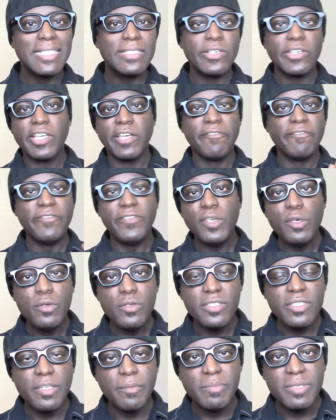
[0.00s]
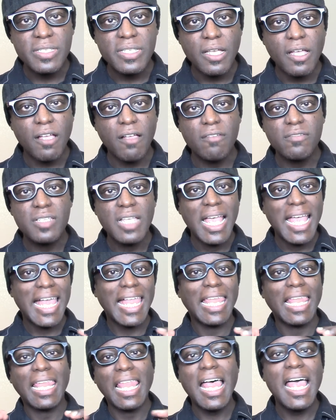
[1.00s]
to confuse themselves
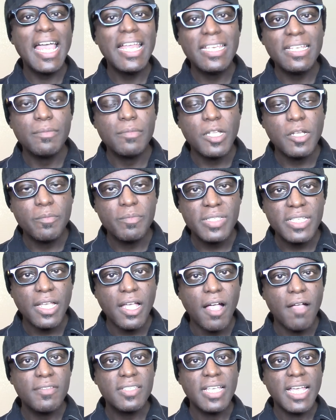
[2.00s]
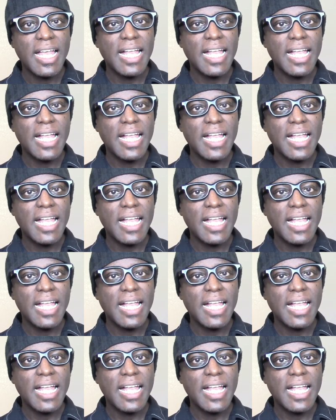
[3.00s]
and lie to themselves